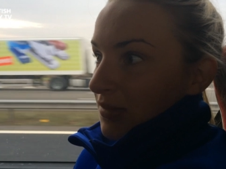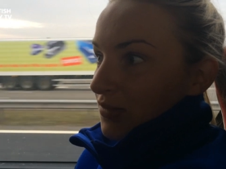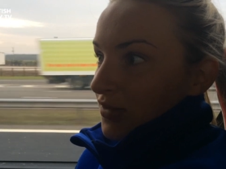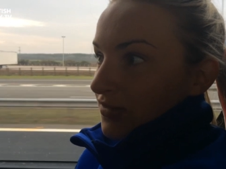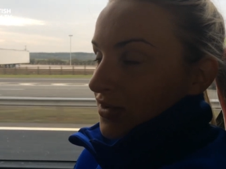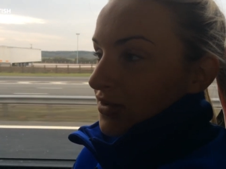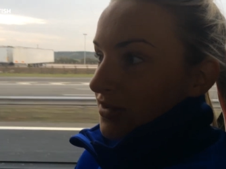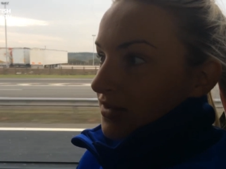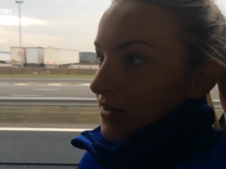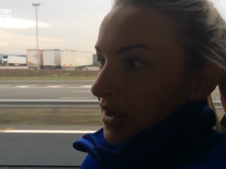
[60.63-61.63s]
I moved
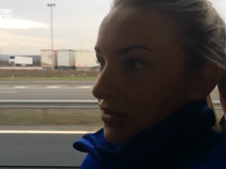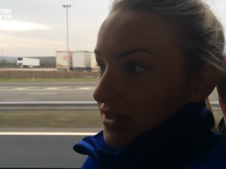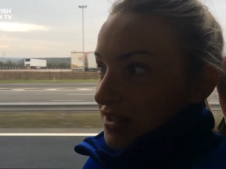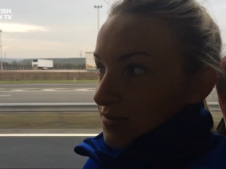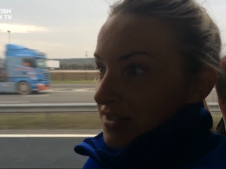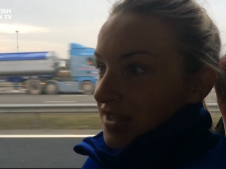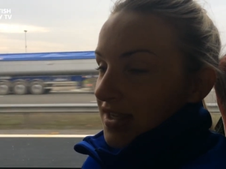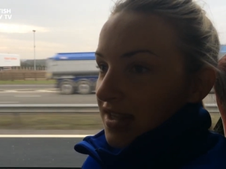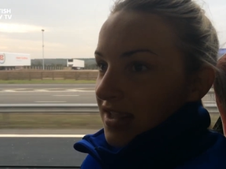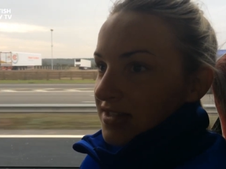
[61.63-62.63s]
on. I got dismissed
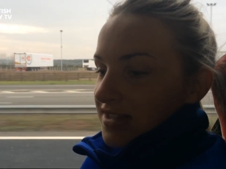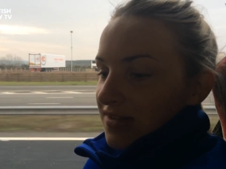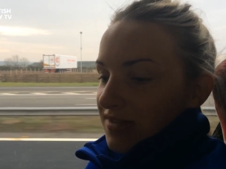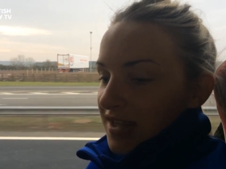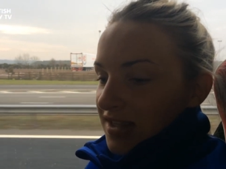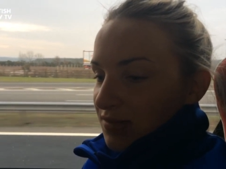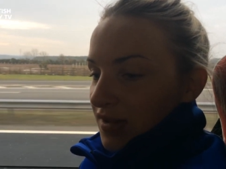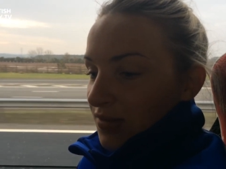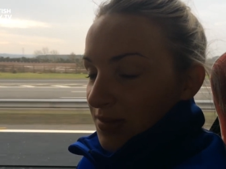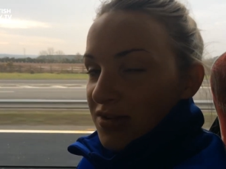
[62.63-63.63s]
at the age of 17 to
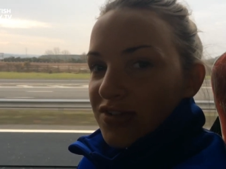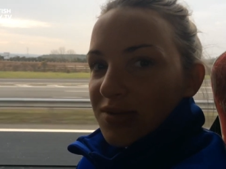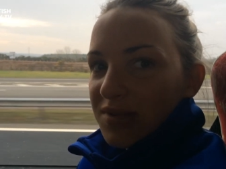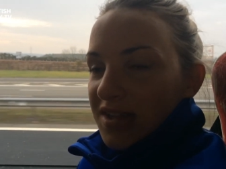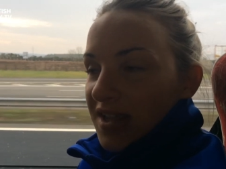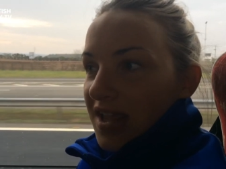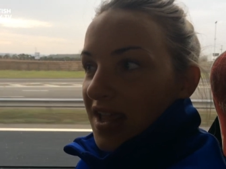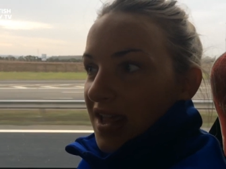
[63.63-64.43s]
play women's rugby,